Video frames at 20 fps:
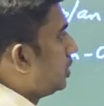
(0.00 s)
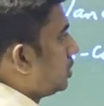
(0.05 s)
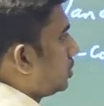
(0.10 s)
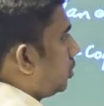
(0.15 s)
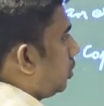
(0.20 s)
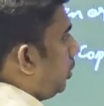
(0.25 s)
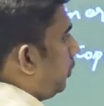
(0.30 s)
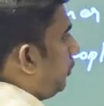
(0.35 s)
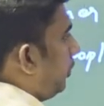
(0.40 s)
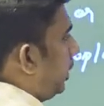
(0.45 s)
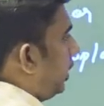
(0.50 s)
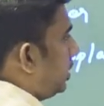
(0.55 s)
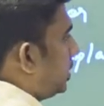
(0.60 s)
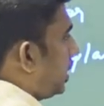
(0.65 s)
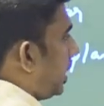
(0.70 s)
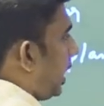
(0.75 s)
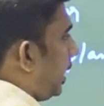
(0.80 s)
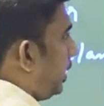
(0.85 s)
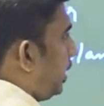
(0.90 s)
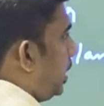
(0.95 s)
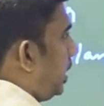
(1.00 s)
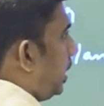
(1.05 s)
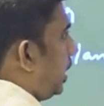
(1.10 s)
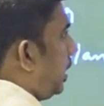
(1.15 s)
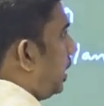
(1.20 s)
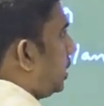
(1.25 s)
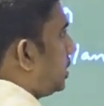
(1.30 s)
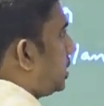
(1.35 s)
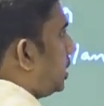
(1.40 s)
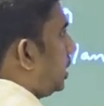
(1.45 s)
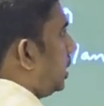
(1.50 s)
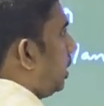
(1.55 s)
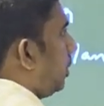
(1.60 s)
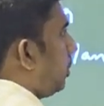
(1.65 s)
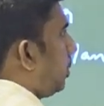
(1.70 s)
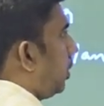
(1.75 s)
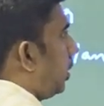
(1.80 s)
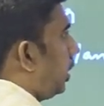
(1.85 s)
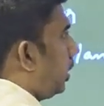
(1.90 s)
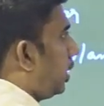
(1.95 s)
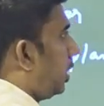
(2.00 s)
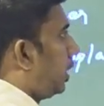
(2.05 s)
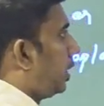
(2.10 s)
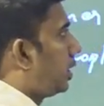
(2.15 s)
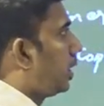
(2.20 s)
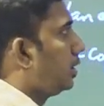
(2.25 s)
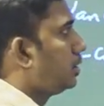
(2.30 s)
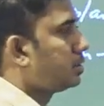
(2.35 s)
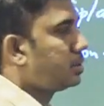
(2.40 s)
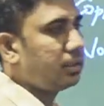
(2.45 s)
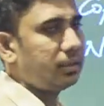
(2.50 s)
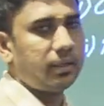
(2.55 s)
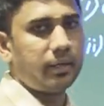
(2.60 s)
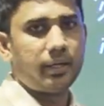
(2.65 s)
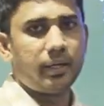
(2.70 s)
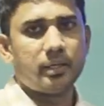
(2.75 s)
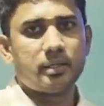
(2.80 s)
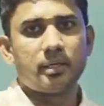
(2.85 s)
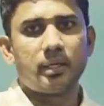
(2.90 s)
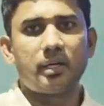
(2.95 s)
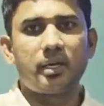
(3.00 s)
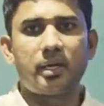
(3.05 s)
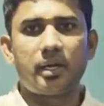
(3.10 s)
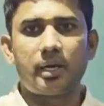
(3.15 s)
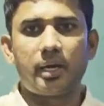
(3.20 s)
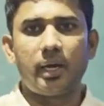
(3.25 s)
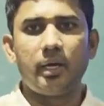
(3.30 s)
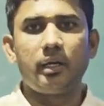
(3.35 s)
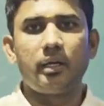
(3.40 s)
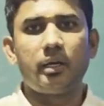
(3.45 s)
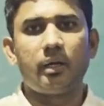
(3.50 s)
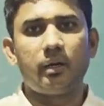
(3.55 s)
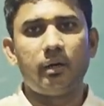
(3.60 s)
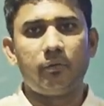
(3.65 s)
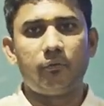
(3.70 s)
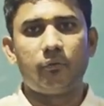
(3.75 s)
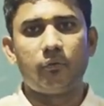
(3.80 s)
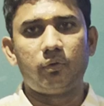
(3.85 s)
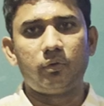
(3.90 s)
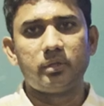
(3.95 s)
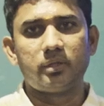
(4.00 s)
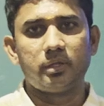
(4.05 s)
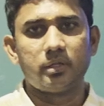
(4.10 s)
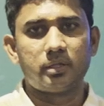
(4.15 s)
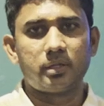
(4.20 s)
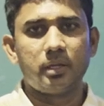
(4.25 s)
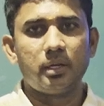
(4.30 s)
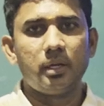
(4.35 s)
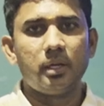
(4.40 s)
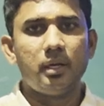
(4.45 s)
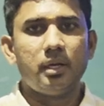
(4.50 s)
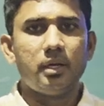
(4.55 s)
So if it is acting in a single point, I consider that as a concurrent forces.